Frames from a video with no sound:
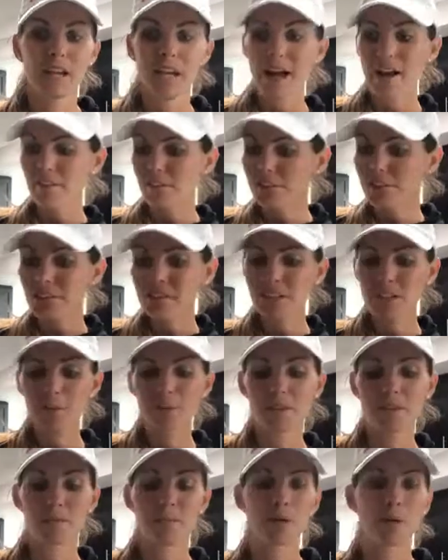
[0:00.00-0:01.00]
Everything is going
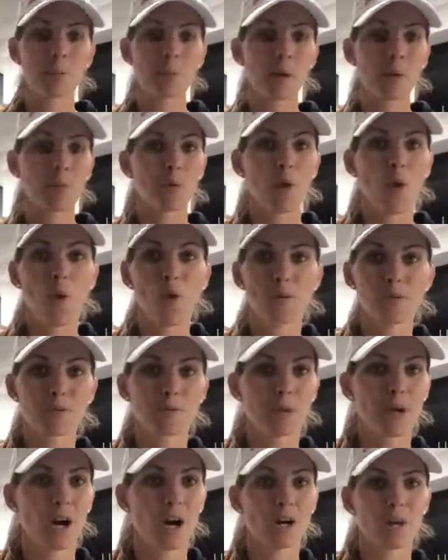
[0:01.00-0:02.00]
to be, meal prep will always
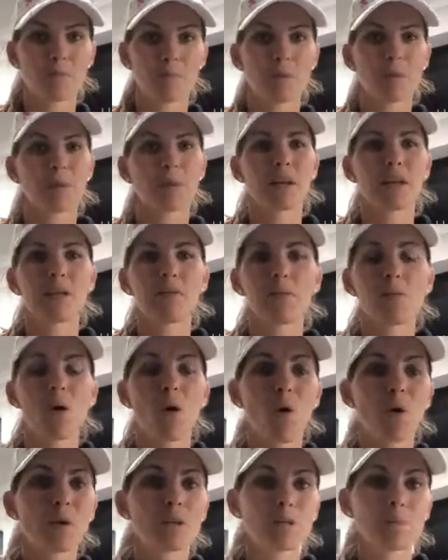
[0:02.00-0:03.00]
be hard. Meal planning will
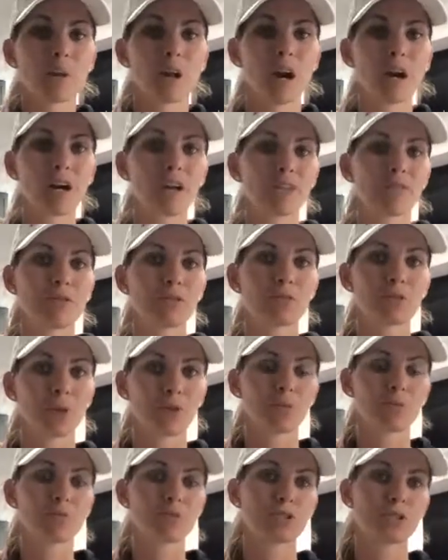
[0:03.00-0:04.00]
always be hard if you
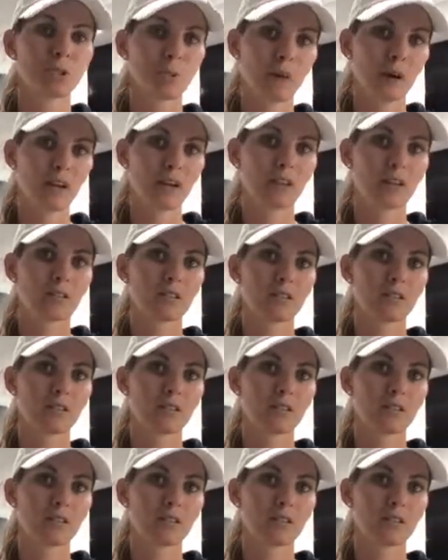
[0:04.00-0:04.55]
don't do it.